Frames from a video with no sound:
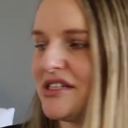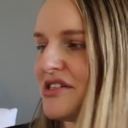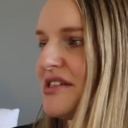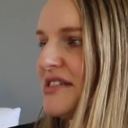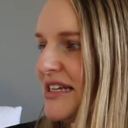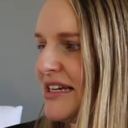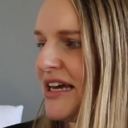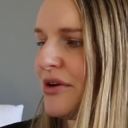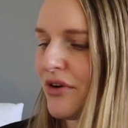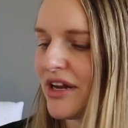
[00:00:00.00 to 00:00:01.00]
So as you can see,
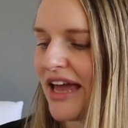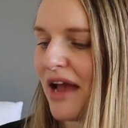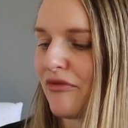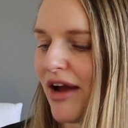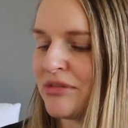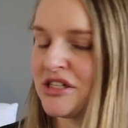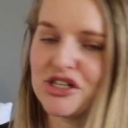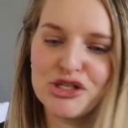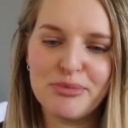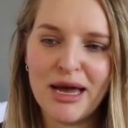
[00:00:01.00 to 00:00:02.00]
it already came wrapped in
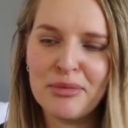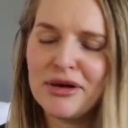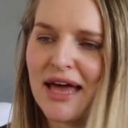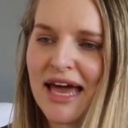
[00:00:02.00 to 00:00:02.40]
tissue paper,